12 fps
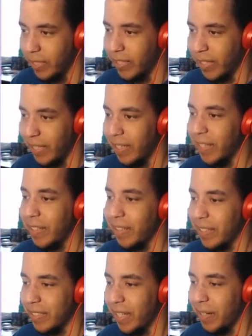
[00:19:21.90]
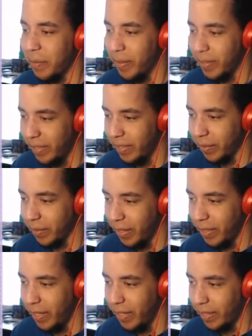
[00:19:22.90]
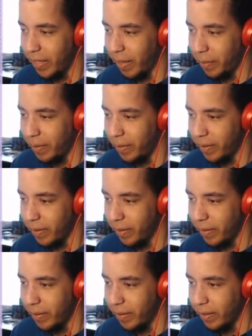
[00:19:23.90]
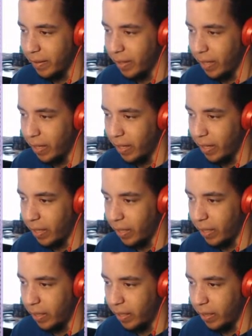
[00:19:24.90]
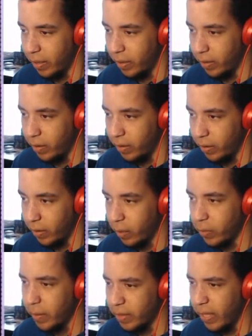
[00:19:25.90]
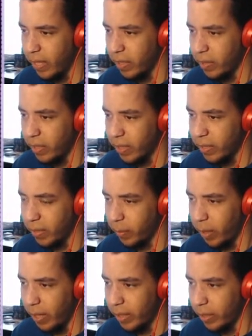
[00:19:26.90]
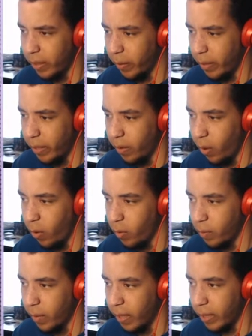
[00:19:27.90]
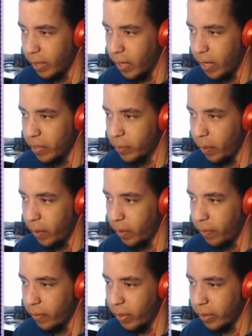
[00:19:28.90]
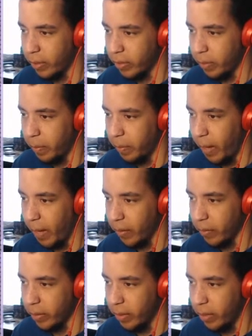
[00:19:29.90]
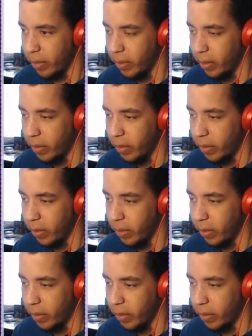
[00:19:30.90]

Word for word: He's like, that's not a big deal. Why are you yelling at me? Uh, I was about to say, it looks like somewhere I can go in. Oh my gosh, why do I feel like there's going to be battles in here?